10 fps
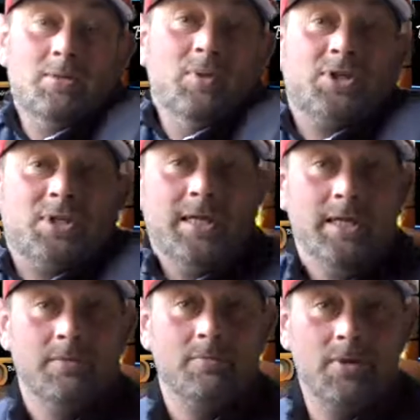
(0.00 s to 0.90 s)
we'll
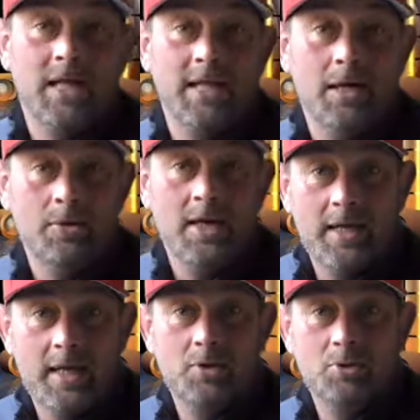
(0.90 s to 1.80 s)
see. We'll get down there,
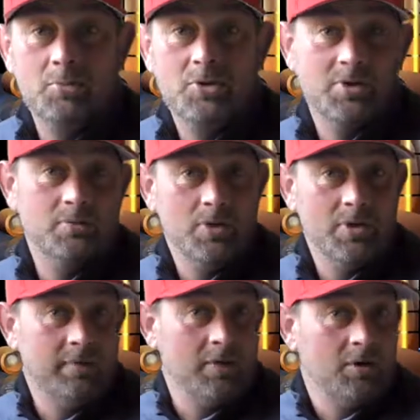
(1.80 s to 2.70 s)
get numbers, and
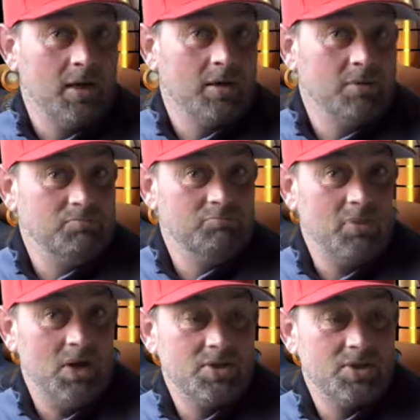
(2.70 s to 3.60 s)
we'll have a crack
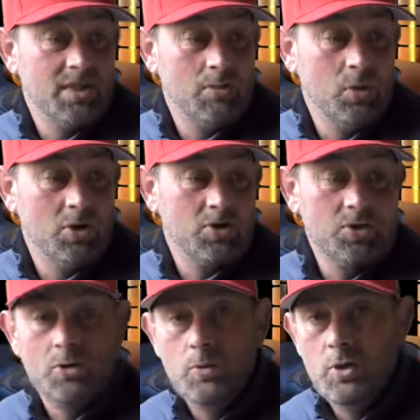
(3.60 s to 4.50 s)
and see what's
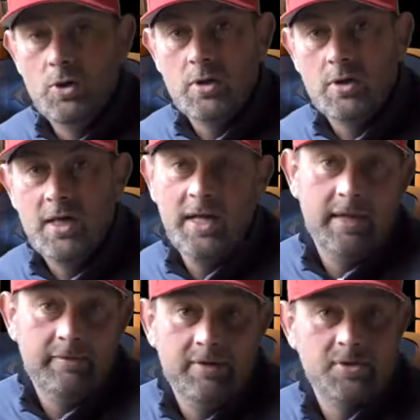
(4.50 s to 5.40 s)
going to work,
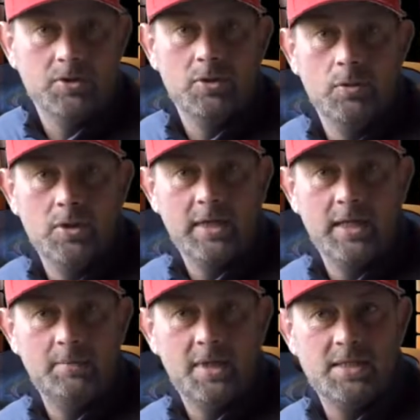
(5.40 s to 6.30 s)
if it's going to work
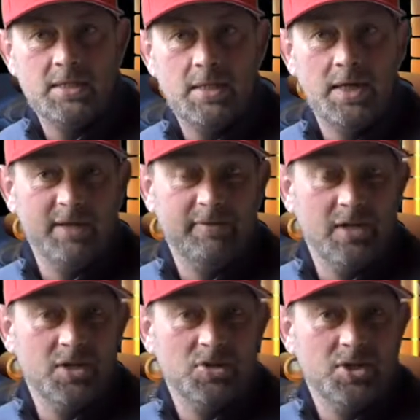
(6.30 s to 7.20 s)
any better, and if it
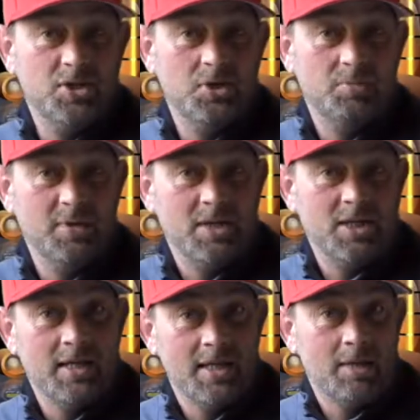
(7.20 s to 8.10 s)
constitutes me
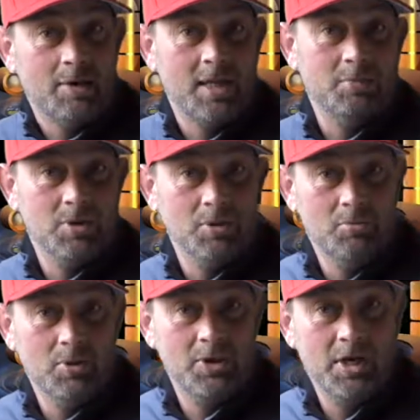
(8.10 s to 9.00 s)
shelling out an
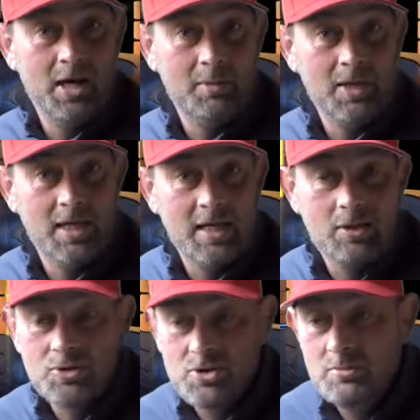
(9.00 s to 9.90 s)
absolute bloody arm and a leg
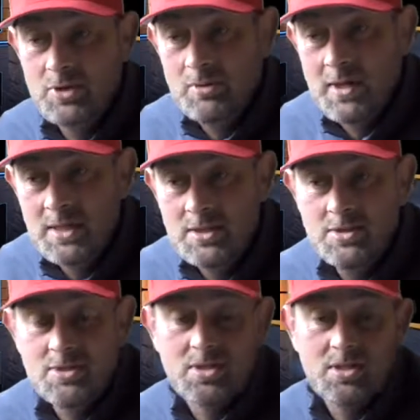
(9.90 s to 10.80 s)
on some new
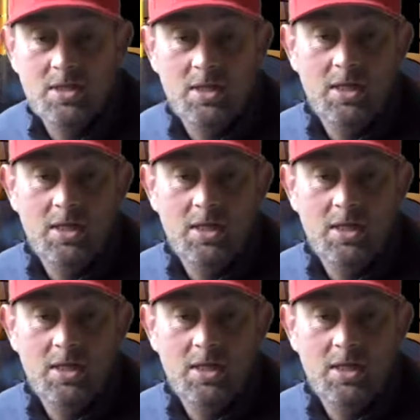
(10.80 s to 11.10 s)
irons